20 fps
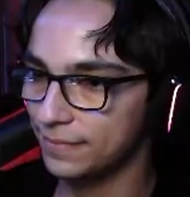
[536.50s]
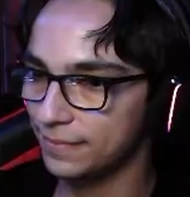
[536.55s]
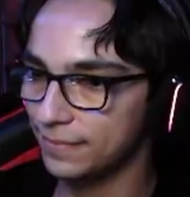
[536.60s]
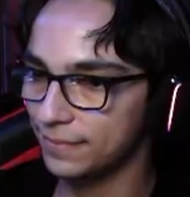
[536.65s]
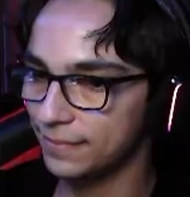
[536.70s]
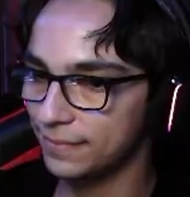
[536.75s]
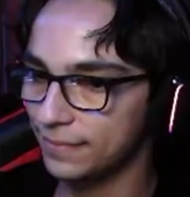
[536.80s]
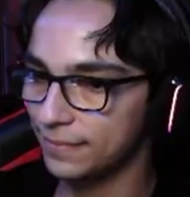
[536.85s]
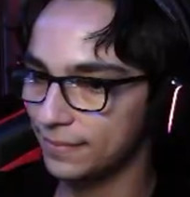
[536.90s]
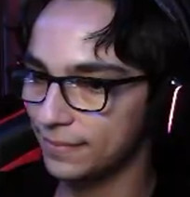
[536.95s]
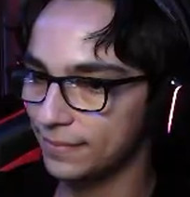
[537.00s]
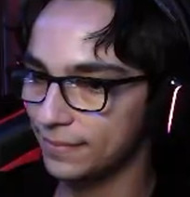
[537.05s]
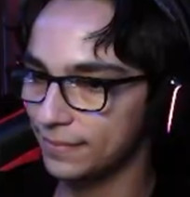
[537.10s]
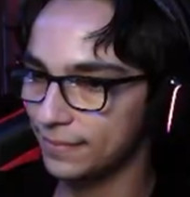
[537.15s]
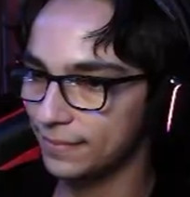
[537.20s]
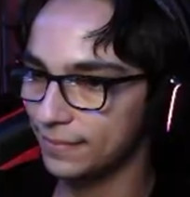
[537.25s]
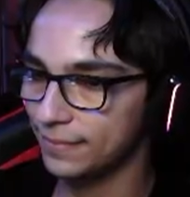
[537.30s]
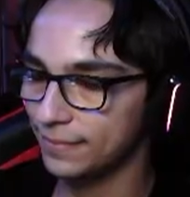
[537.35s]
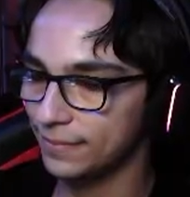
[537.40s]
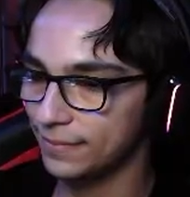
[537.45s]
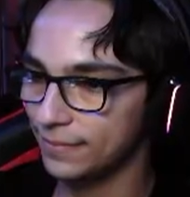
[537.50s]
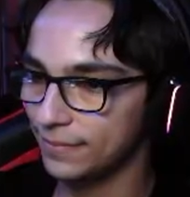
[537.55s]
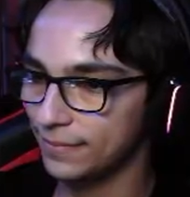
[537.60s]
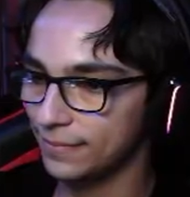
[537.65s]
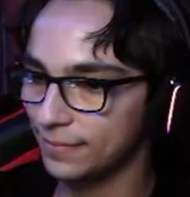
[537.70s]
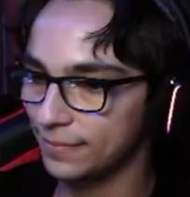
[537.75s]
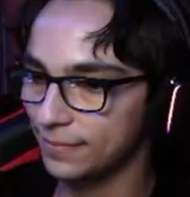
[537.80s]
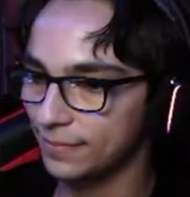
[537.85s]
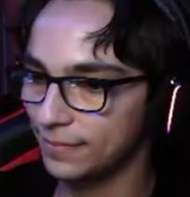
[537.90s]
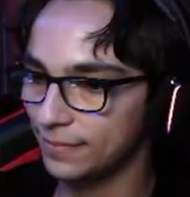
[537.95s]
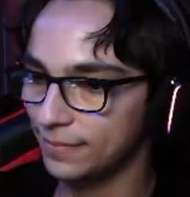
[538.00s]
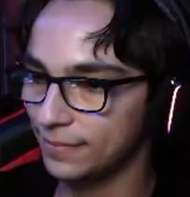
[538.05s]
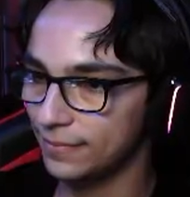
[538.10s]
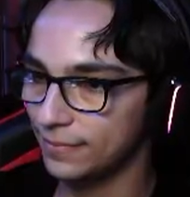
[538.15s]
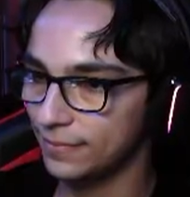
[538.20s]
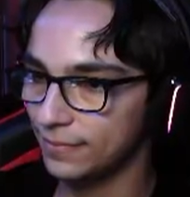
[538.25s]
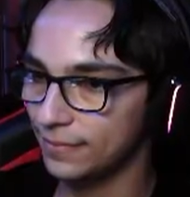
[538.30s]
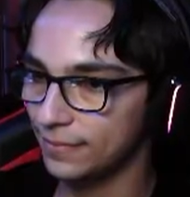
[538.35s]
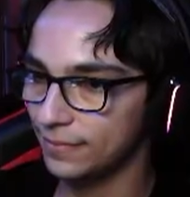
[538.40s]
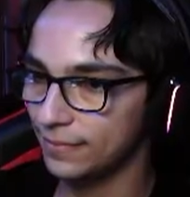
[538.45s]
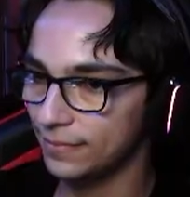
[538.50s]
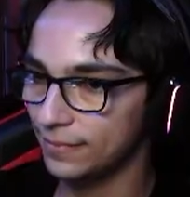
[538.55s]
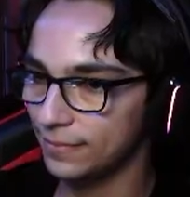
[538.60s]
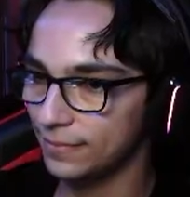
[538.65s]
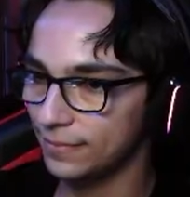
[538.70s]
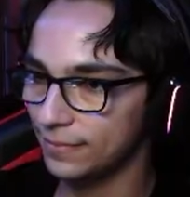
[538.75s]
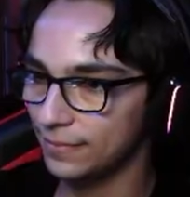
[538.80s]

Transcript: Nobody speaks.